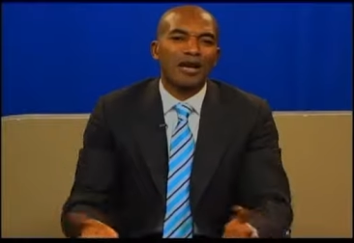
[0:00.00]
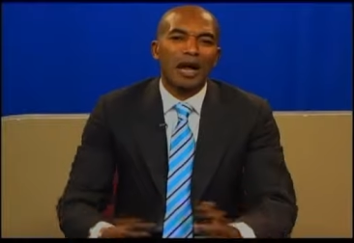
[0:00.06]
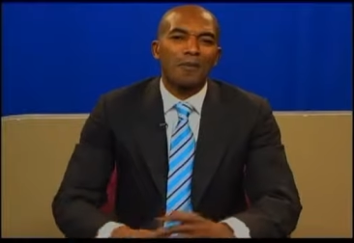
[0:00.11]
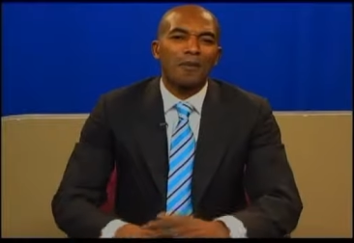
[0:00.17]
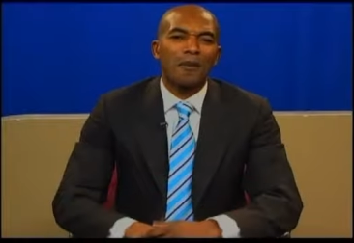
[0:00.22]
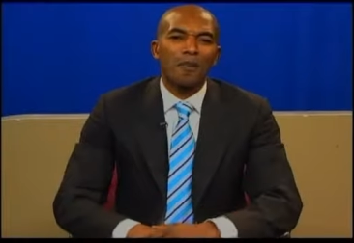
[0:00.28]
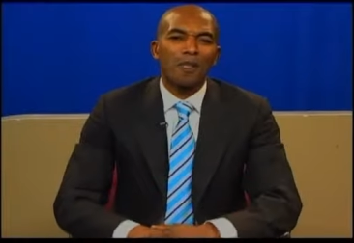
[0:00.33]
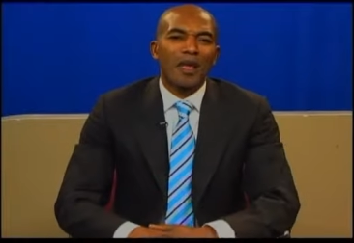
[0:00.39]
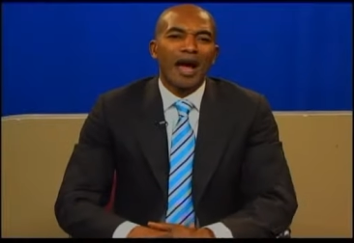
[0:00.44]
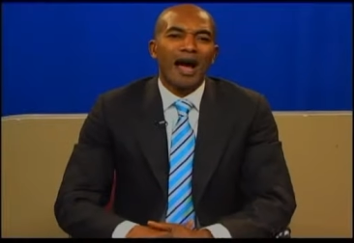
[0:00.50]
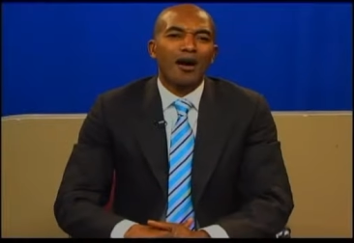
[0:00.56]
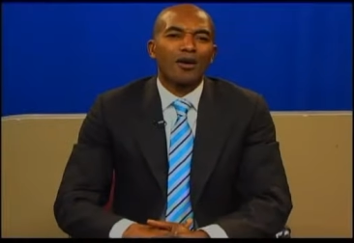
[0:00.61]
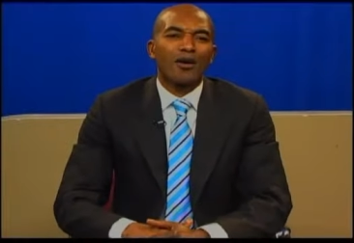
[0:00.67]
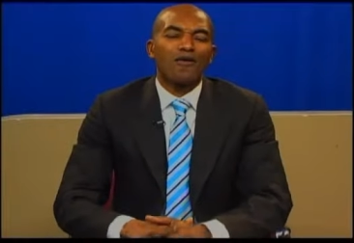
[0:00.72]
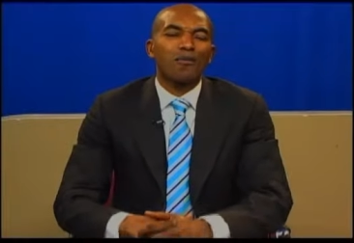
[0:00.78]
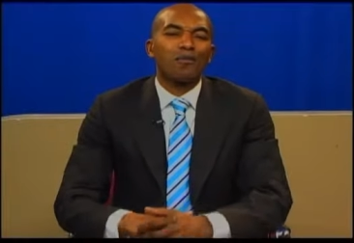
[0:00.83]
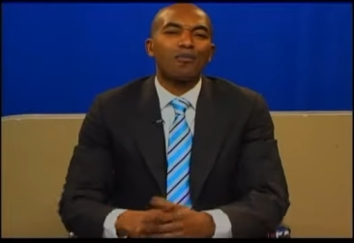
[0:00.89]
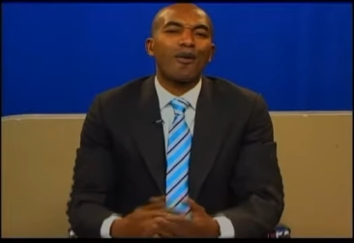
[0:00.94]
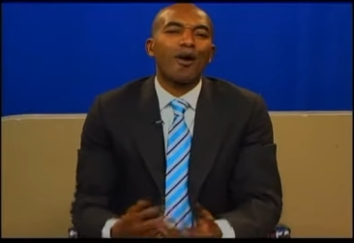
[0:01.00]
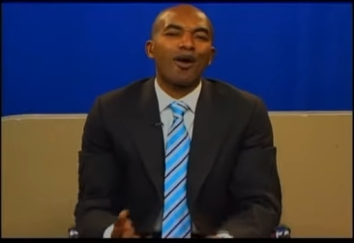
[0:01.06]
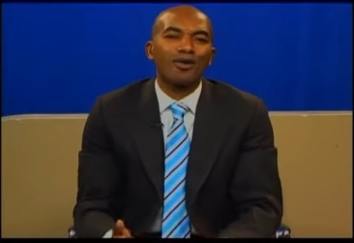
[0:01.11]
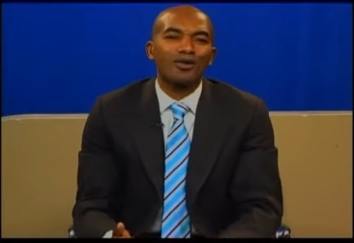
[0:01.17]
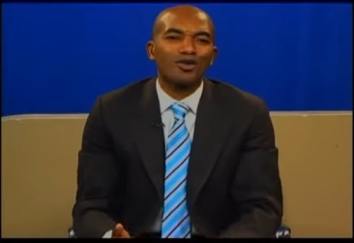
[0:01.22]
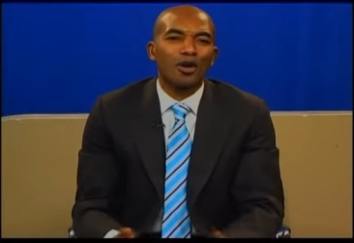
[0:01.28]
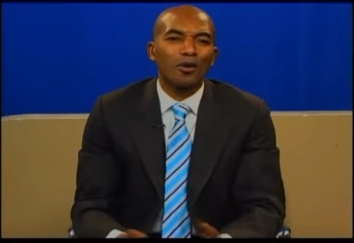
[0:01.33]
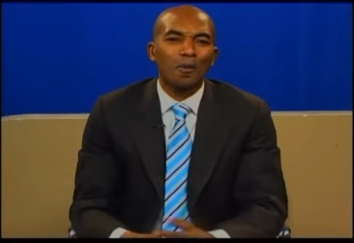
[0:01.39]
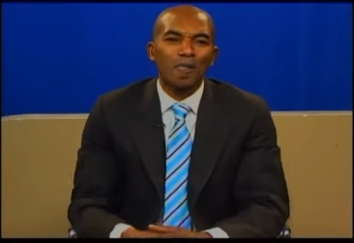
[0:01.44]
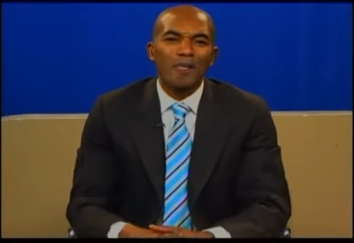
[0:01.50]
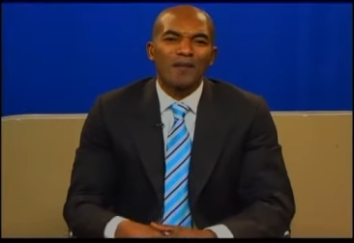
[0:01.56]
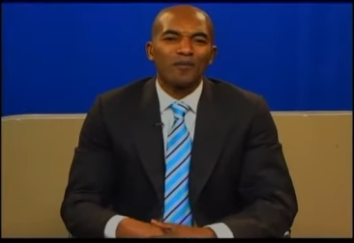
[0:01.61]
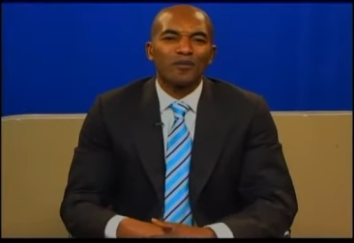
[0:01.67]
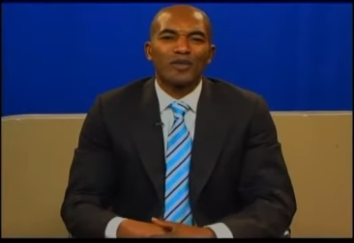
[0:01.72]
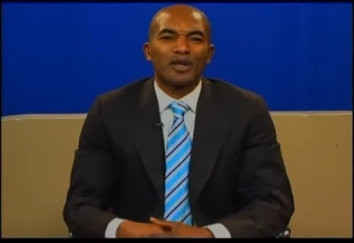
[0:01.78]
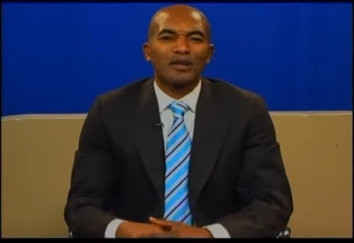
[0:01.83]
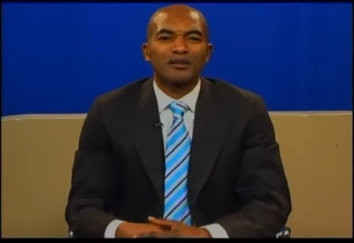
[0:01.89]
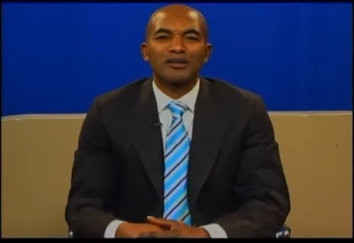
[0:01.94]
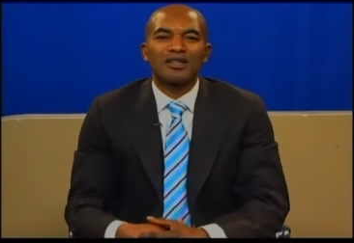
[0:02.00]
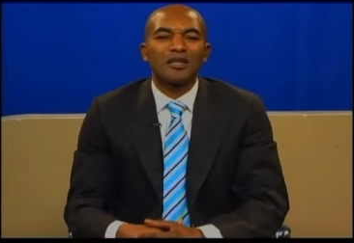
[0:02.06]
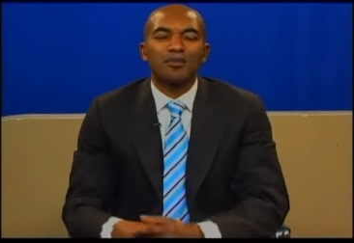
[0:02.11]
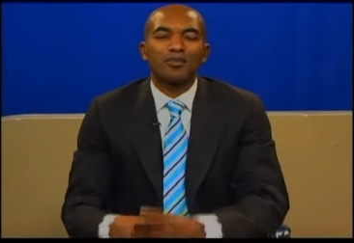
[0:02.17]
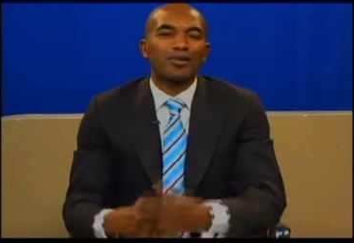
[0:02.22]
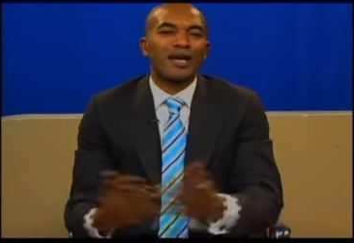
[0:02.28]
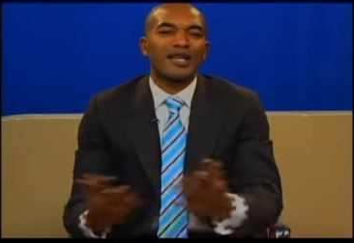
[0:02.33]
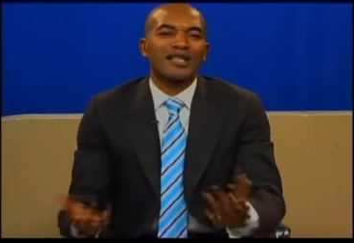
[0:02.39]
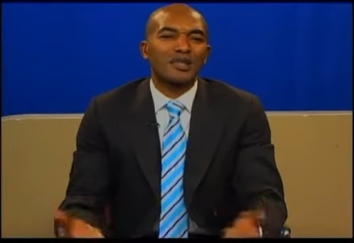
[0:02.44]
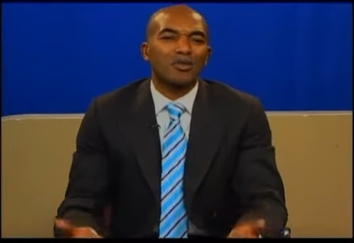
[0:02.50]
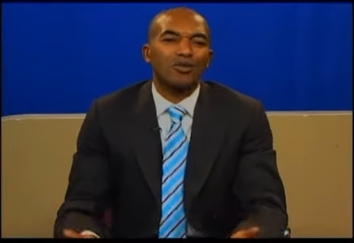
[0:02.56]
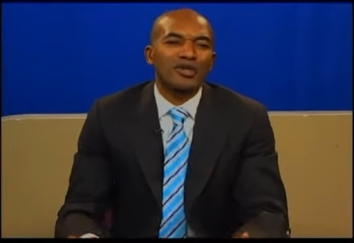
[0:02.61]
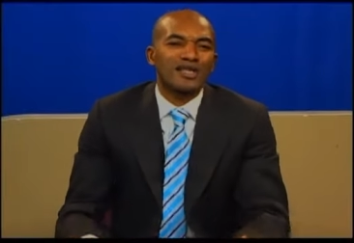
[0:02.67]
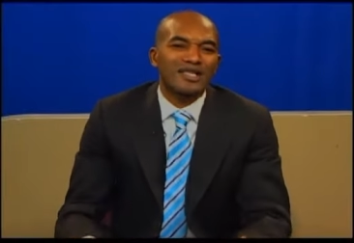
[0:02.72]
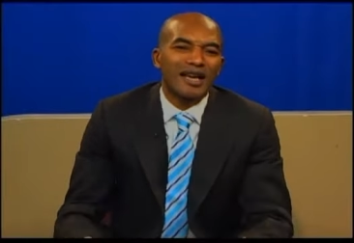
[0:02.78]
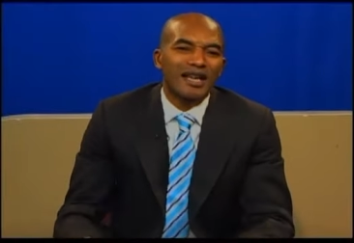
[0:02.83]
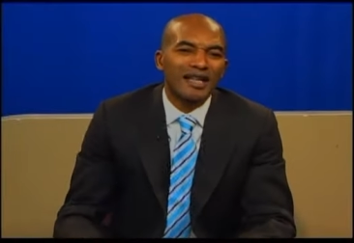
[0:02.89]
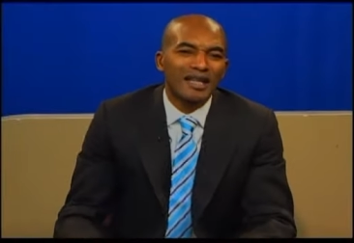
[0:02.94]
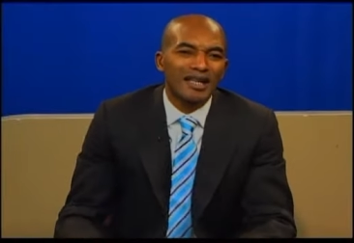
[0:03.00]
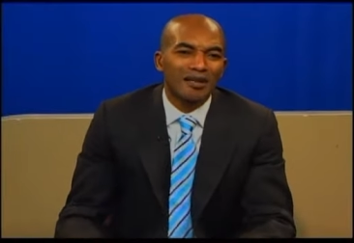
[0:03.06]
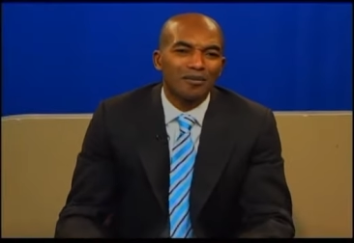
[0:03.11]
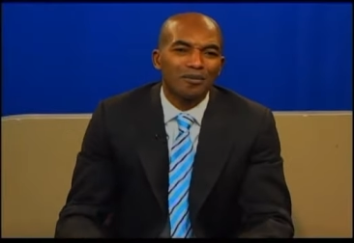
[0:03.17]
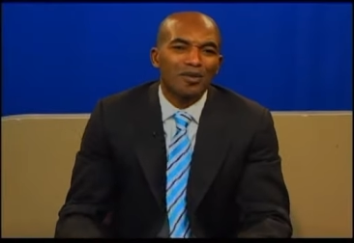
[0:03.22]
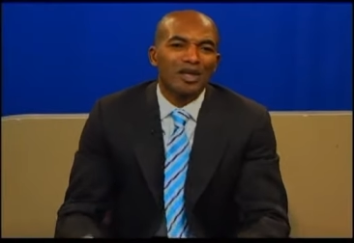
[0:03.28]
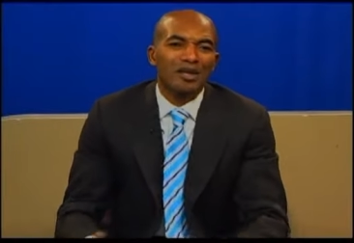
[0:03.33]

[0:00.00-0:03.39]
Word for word: And out of boredom, depression will set in.